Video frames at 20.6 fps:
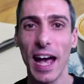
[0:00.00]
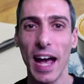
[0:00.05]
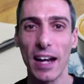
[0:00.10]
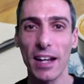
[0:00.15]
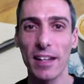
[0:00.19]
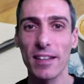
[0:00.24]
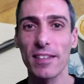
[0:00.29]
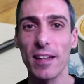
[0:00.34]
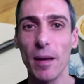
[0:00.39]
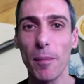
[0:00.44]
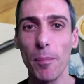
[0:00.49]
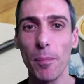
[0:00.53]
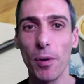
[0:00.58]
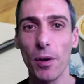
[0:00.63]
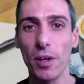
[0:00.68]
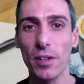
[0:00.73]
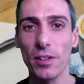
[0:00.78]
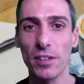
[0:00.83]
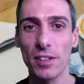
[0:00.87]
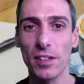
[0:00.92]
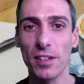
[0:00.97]
And at some
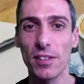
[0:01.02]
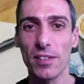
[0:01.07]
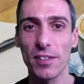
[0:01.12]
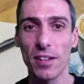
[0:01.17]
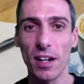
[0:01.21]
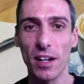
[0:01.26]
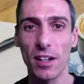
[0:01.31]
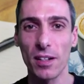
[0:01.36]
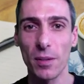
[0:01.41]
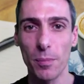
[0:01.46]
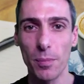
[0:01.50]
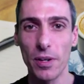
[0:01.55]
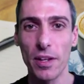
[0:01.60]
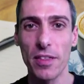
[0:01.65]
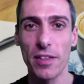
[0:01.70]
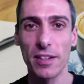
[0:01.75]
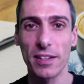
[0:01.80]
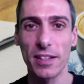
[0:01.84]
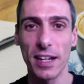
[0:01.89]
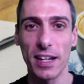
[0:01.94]
point, you're going to start a breathing